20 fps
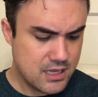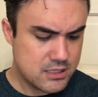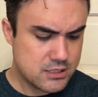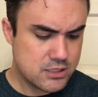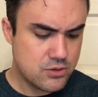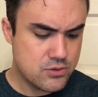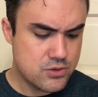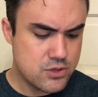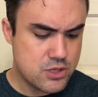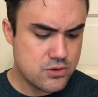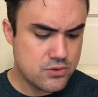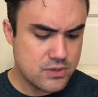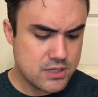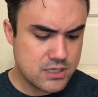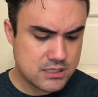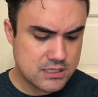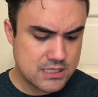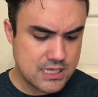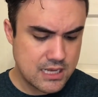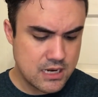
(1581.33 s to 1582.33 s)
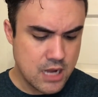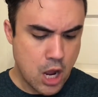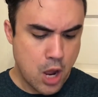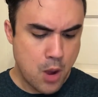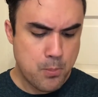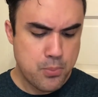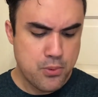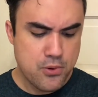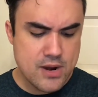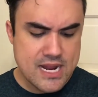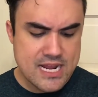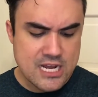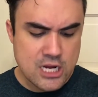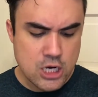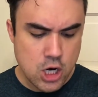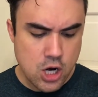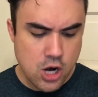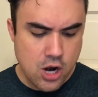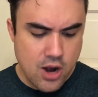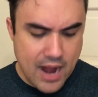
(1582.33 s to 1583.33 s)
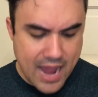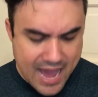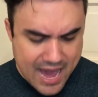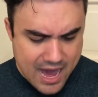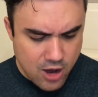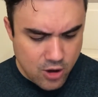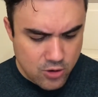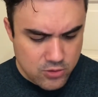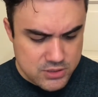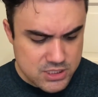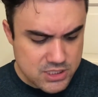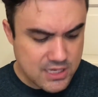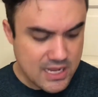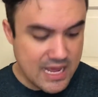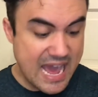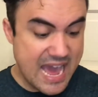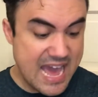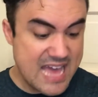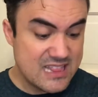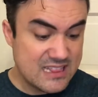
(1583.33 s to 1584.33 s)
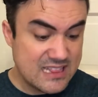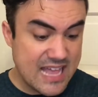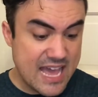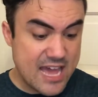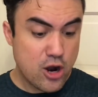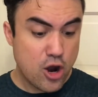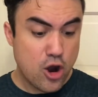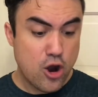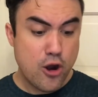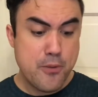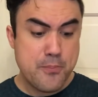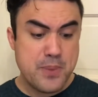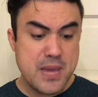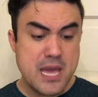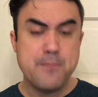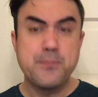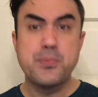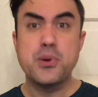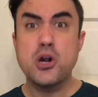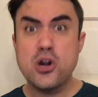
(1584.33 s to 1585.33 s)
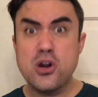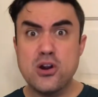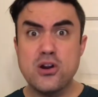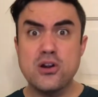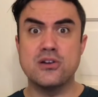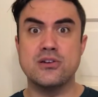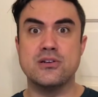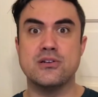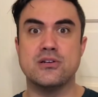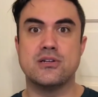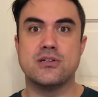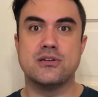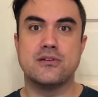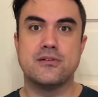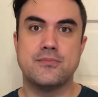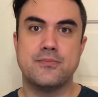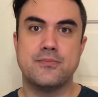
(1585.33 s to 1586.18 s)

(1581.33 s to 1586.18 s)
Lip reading: So Judah said, bring her out and let her be burned.